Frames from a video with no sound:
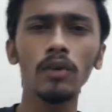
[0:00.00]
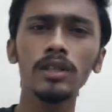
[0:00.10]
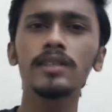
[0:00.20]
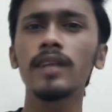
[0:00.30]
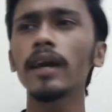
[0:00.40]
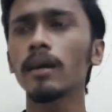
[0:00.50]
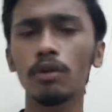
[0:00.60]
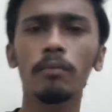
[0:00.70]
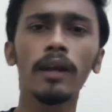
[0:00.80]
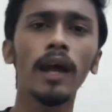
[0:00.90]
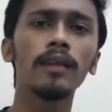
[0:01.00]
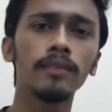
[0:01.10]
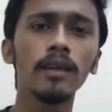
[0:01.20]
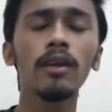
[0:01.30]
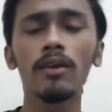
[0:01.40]
just take a moment and
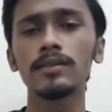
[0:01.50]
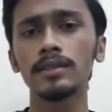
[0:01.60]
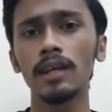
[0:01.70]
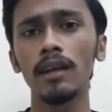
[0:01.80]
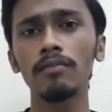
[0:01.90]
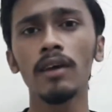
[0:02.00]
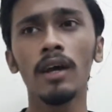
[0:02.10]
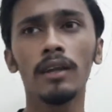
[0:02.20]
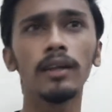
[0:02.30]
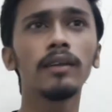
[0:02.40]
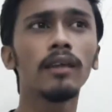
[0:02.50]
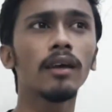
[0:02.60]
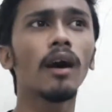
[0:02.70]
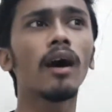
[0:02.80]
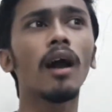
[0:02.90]
think yourself that
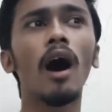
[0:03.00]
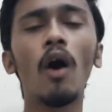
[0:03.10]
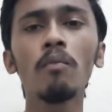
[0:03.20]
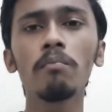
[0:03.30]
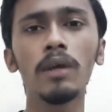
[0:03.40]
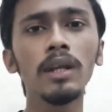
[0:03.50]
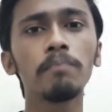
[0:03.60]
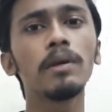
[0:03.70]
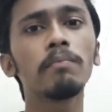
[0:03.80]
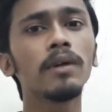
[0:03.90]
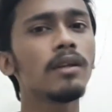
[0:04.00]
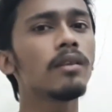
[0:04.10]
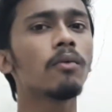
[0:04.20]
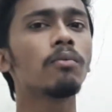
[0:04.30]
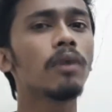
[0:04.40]
there are how many people in
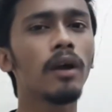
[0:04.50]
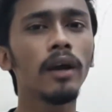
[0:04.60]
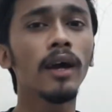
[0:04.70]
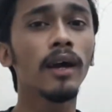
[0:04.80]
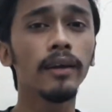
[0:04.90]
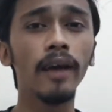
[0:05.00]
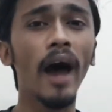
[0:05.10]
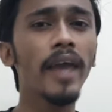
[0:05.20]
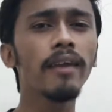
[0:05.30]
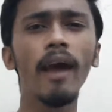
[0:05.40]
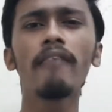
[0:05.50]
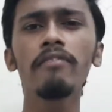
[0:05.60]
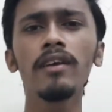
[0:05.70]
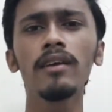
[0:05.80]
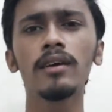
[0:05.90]
the world dying
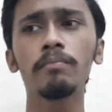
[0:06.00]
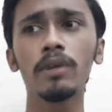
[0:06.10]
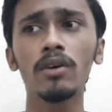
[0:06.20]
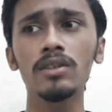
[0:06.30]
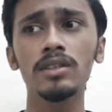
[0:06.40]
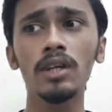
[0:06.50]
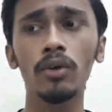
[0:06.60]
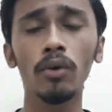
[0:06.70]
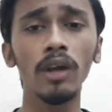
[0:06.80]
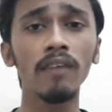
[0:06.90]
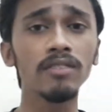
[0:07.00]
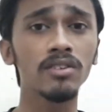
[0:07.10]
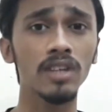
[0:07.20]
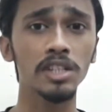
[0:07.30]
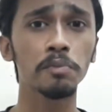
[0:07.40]
every year because they don't have the
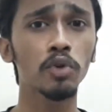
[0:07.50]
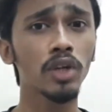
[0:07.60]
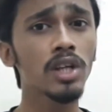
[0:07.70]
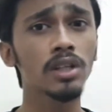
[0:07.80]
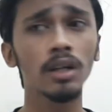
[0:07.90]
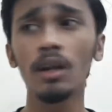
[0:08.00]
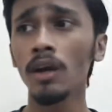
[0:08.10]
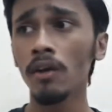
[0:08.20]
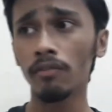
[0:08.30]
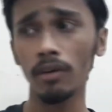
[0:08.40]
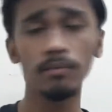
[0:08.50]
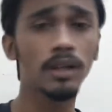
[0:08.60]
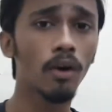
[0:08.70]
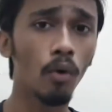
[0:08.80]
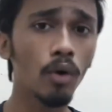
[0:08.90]
transportation from
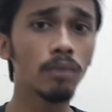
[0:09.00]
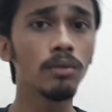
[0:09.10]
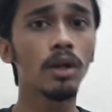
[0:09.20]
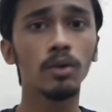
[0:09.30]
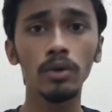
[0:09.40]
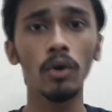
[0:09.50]
their home to the